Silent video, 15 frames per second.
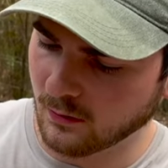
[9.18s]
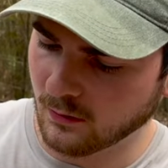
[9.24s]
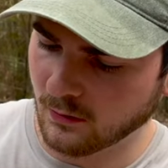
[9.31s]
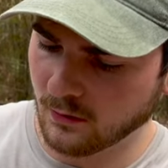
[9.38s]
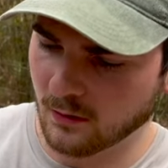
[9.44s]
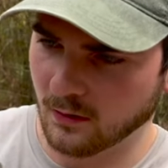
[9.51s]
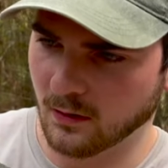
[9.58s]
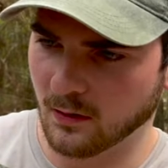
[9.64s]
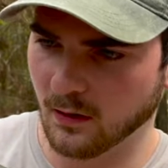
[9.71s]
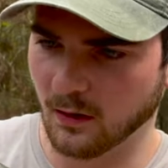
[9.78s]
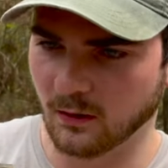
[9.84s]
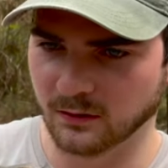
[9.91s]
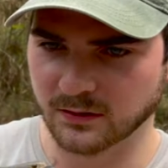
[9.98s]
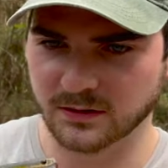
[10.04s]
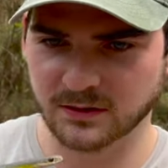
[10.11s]

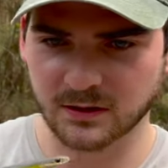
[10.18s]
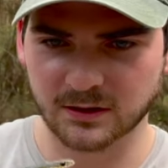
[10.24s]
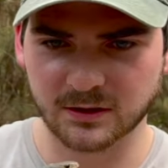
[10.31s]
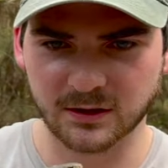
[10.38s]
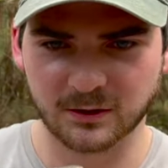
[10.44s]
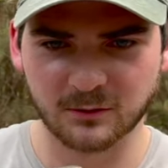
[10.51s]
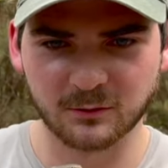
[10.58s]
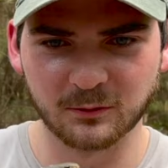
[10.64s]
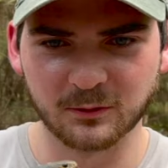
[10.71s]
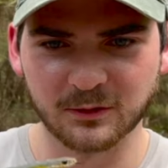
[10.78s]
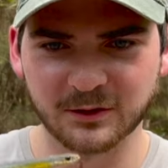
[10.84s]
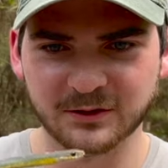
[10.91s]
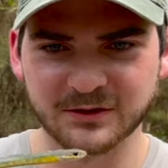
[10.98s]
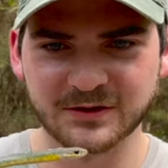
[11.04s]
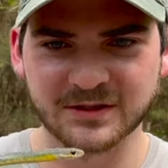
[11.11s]
Oh, such a cool
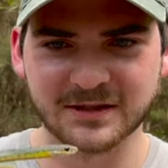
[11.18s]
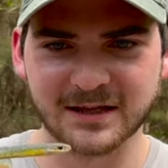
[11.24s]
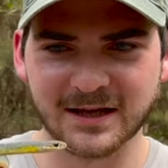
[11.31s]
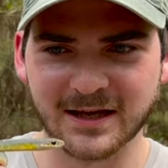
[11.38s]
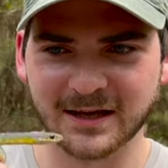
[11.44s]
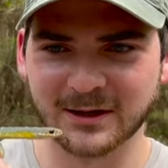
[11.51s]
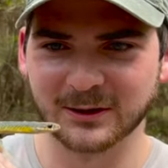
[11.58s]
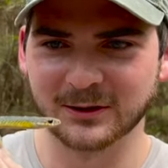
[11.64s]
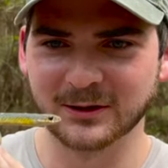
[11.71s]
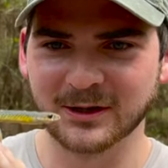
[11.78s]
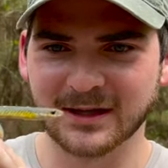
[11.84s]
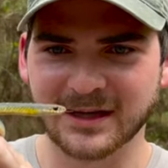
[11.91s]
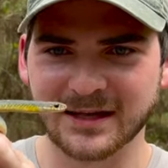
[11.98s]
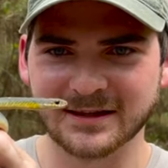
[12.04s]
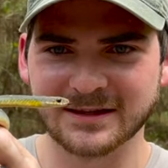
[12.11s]
little snake.
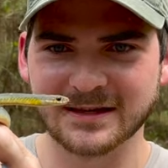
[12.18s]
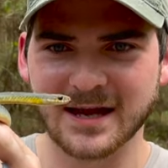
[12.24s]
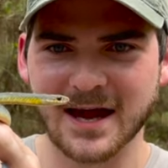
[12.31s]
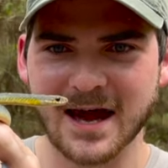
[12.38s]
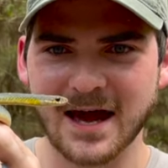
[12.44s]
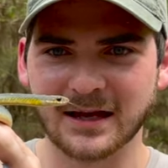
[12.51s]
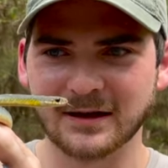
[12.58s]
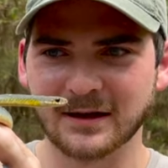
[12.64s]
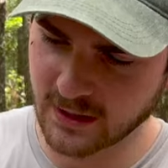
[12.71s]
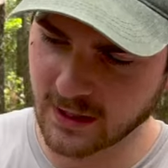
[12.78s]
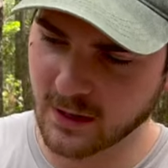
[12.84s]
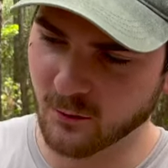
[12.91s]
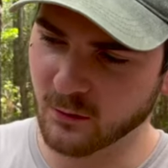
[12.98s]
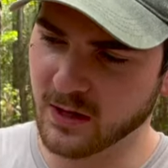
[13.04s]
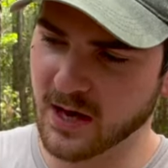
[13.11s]
Look at that.
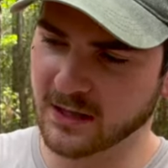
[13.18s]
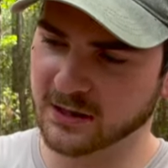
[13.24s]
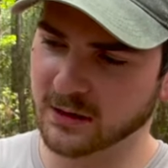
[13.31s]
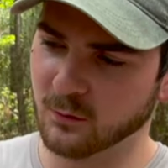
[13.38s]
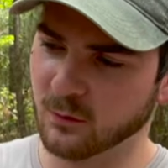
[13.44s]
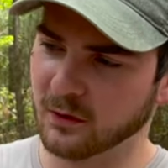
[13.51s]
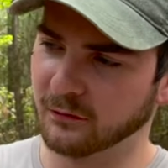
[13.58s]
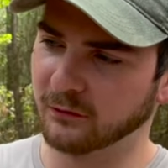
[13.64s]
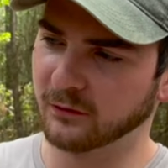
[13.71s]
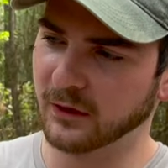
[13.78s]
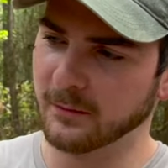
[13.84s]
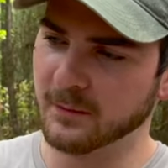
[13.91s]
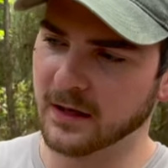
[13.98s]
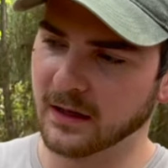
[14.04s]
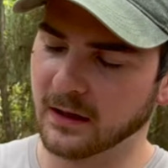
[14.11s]
We actually went
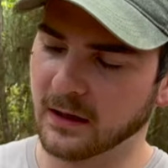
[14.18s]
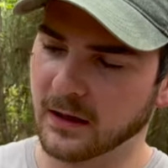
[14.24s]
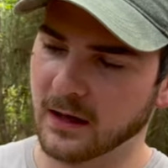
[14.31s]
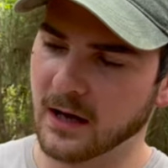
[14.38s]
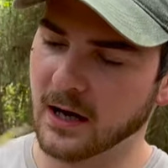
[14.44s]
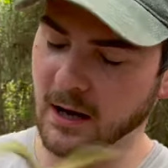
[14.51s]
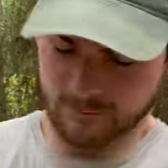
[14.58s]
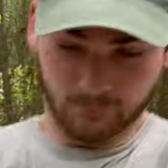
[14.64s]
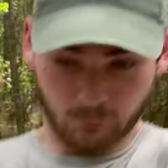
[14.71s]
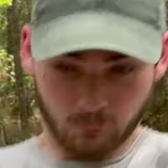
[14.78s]
flipping. Uh,